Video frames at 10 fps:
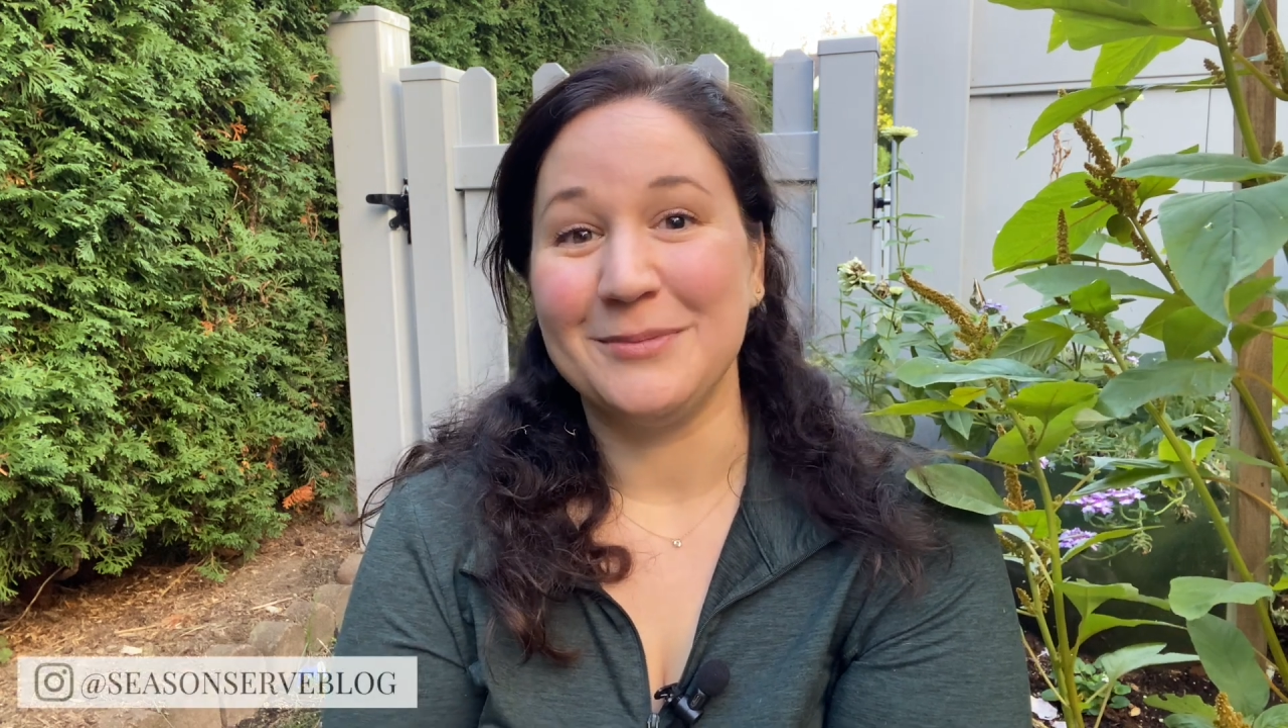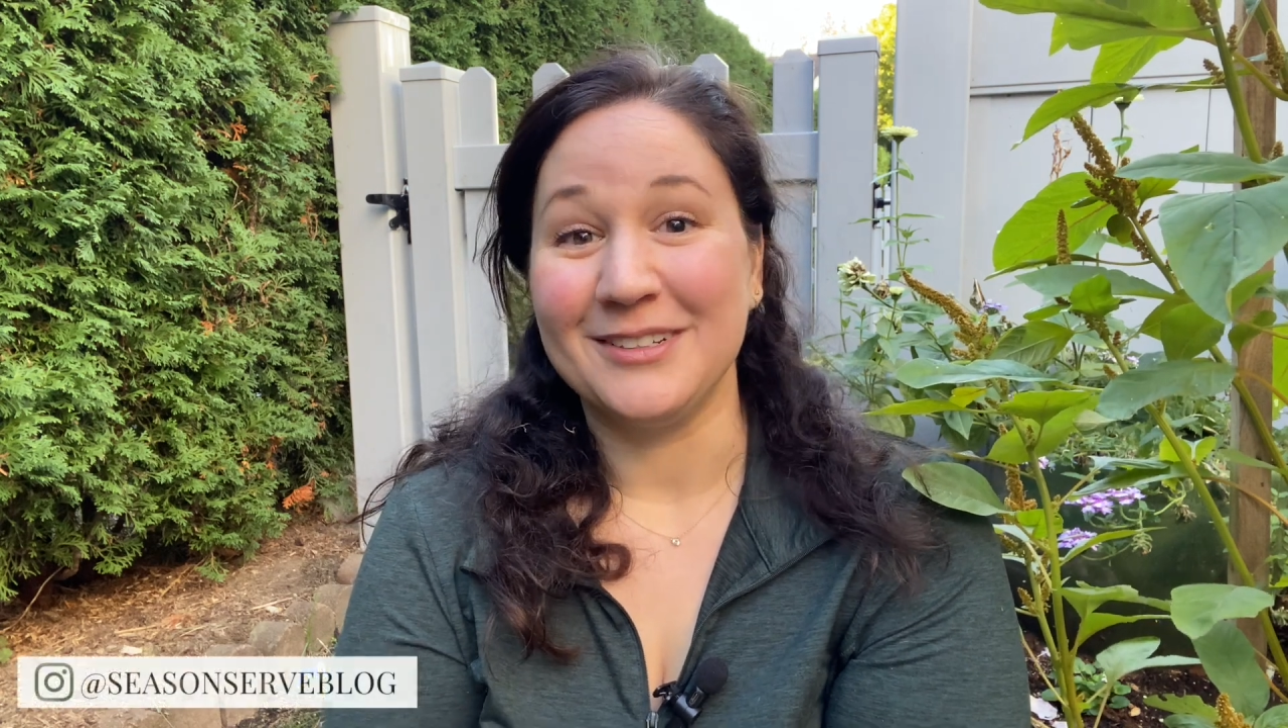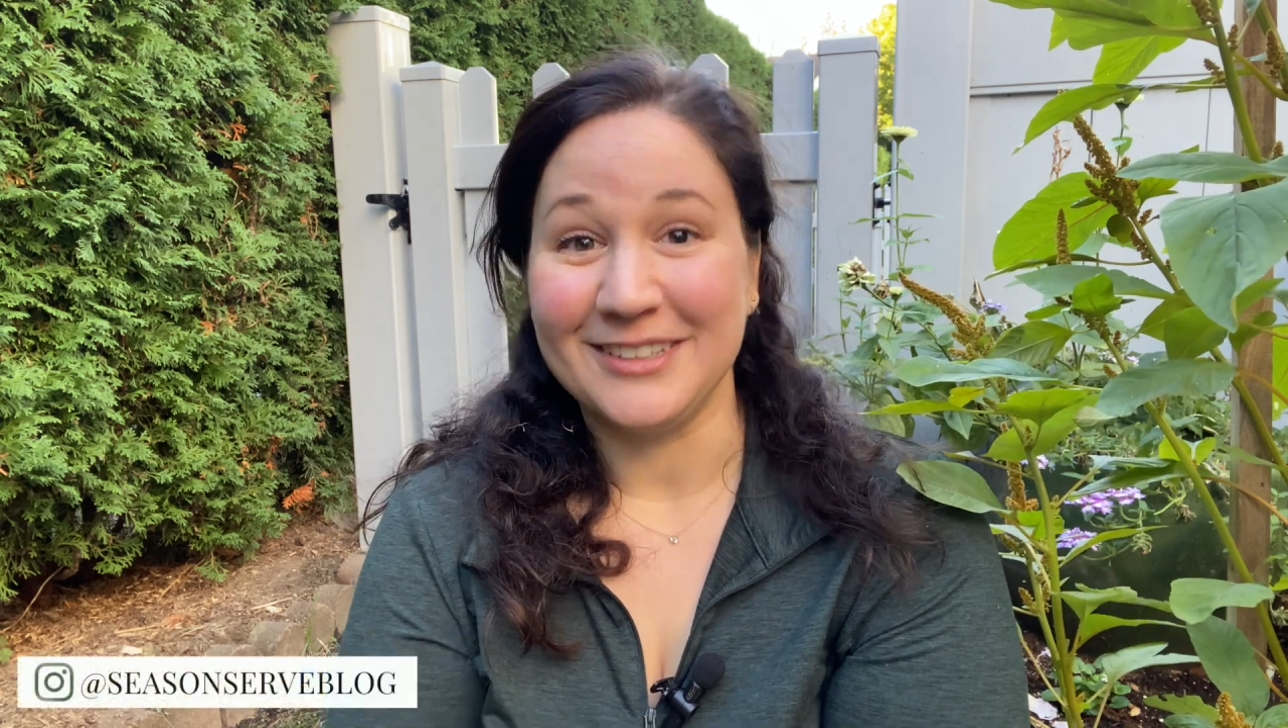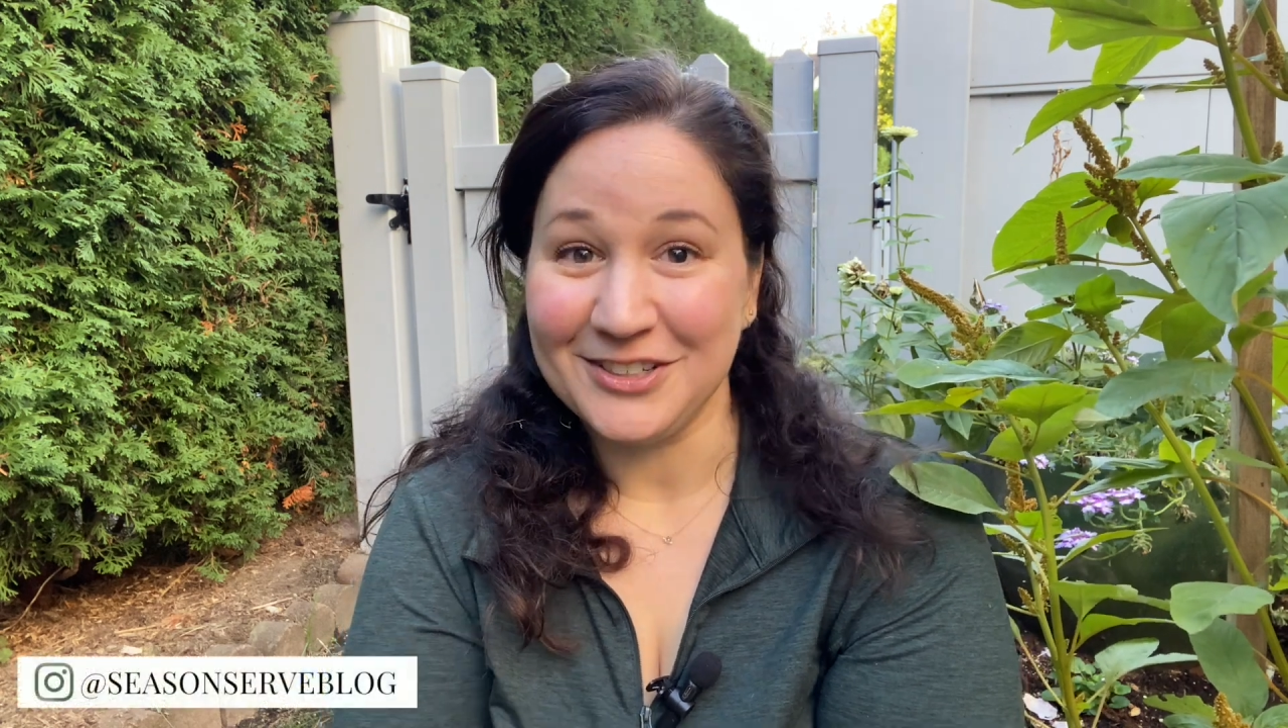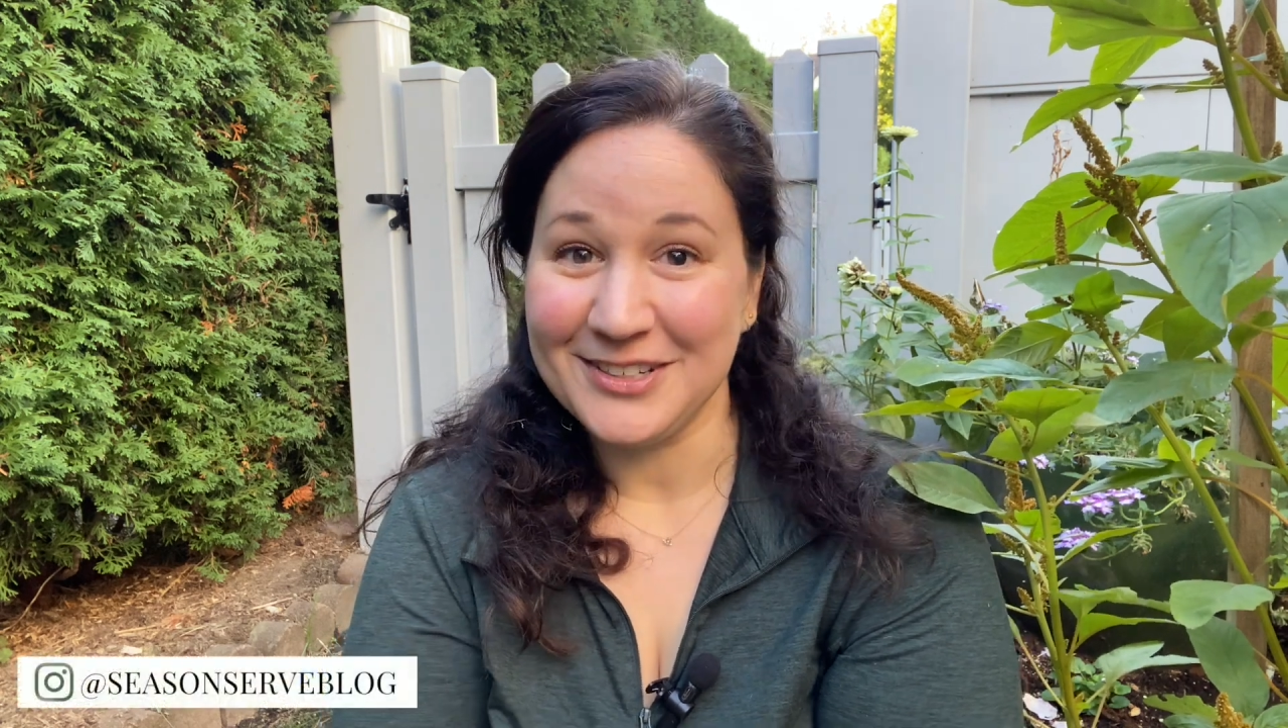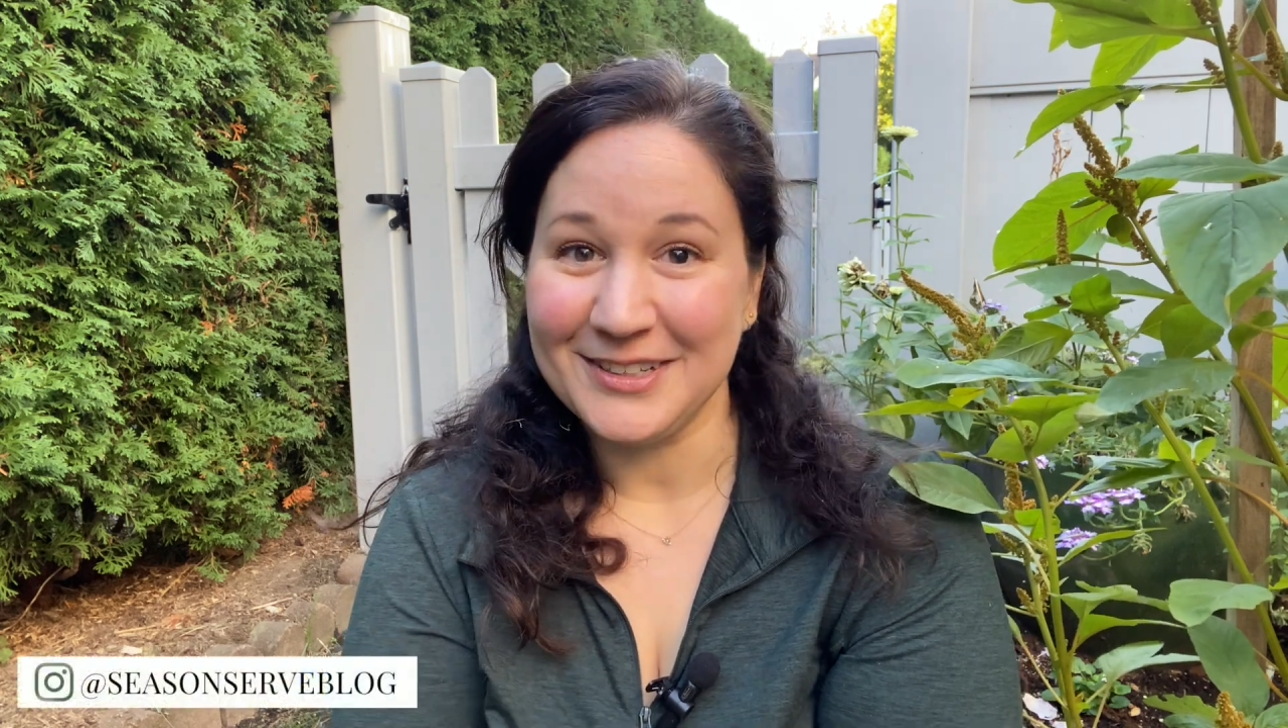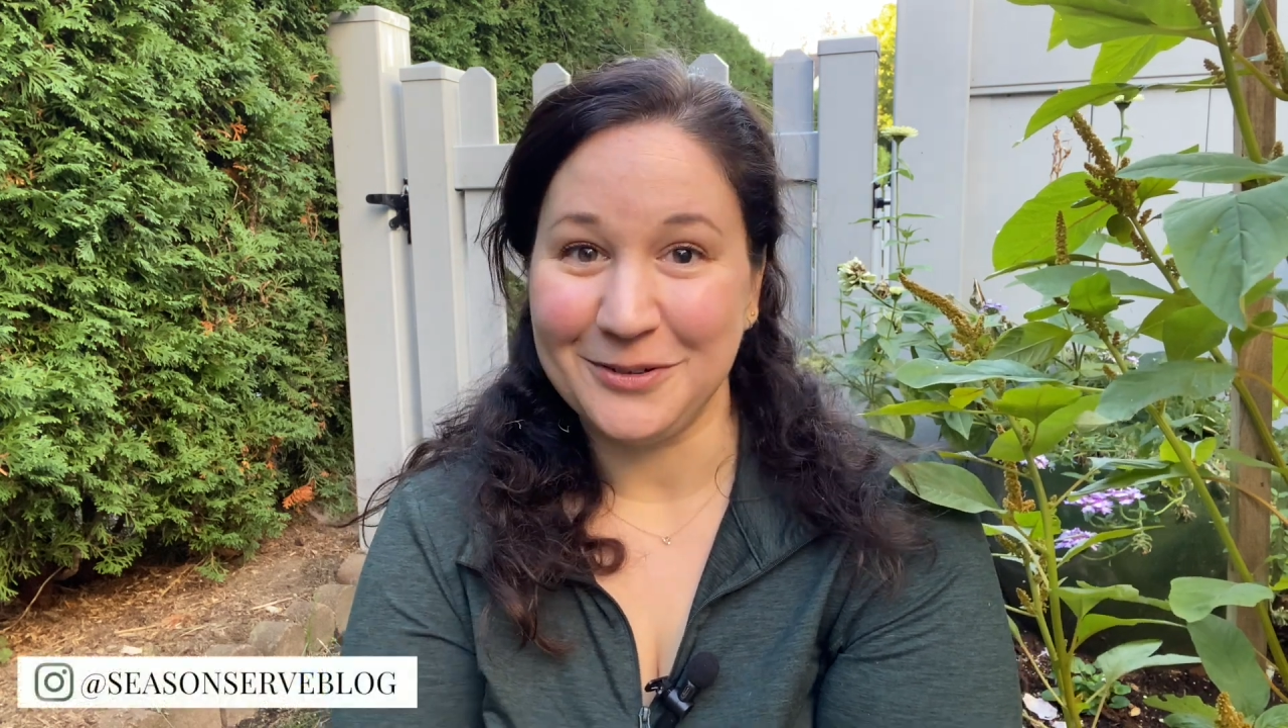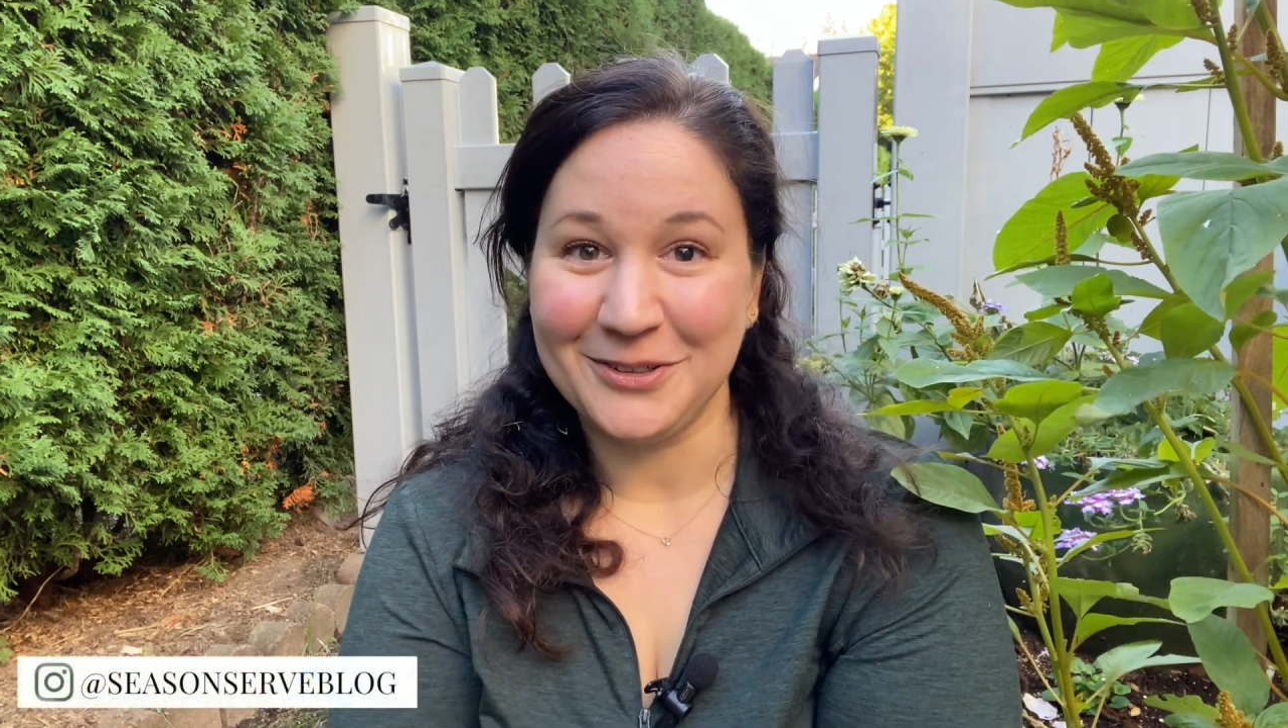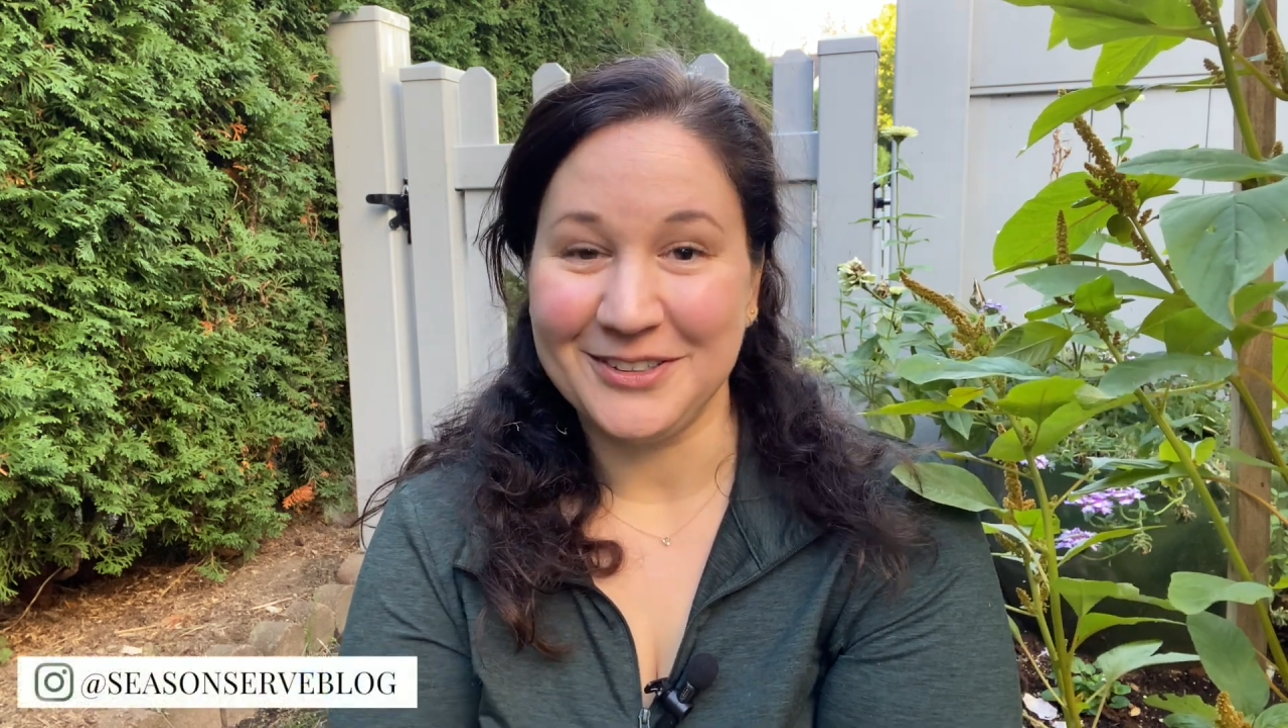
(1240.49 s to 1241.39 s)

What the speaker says: delicious local